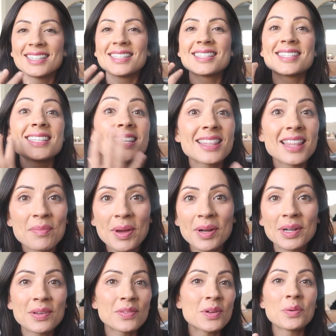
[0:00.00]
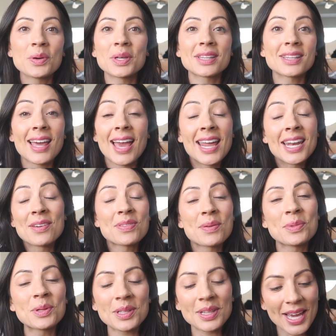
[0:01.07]
see them. I don't even know what any of them
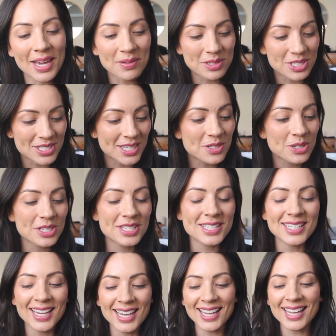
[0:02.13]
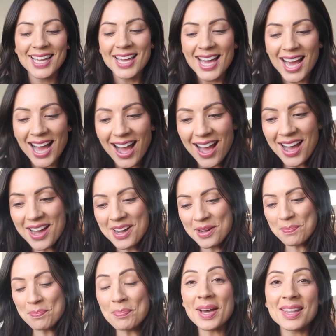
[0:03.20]
look like, which is interesting.
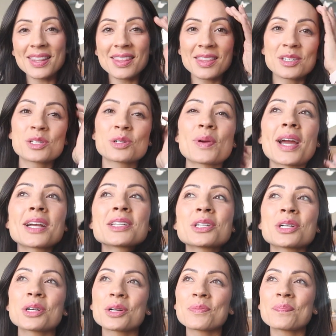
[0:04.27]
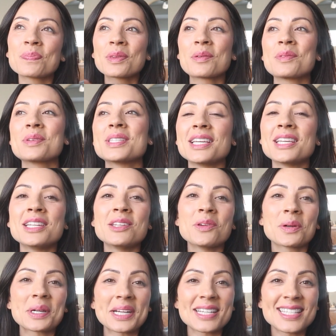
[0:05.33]
Uh, but the director was in New
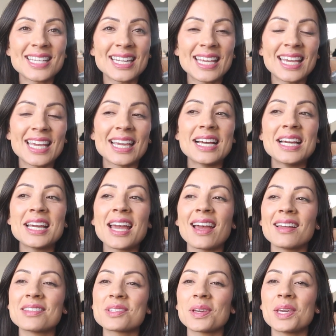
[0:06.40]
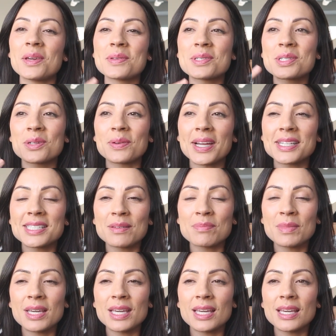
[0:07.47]
York City. And so he was directing
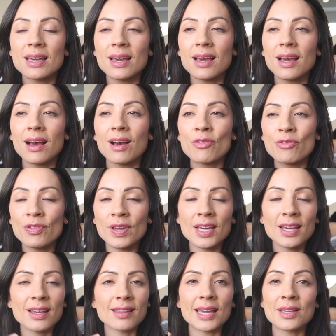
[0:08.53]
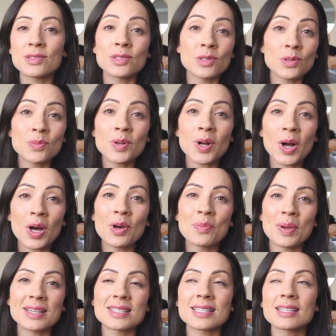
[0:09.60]
me via like Zoom call
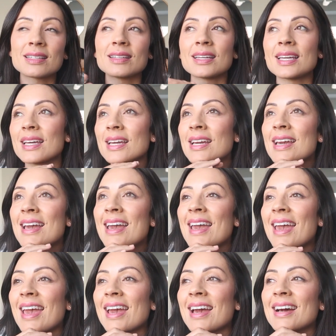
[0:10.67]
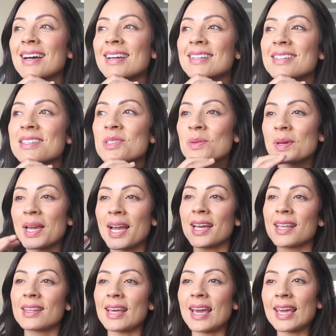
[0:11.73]
basically. And so we
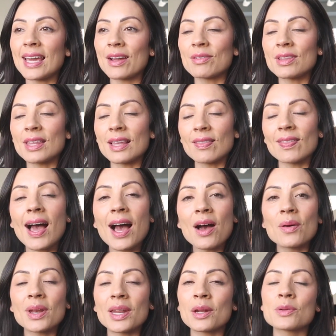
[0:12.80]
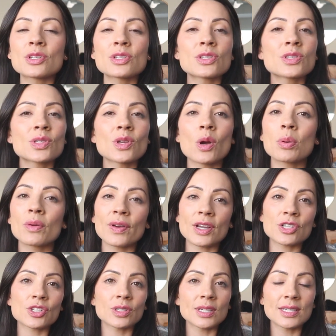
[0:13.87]
had like everything loud and it was just so
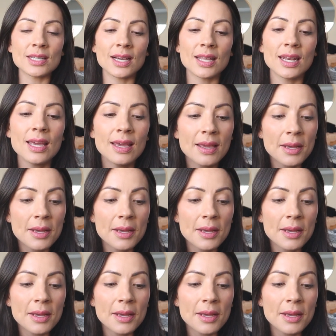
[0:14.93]
professionally done.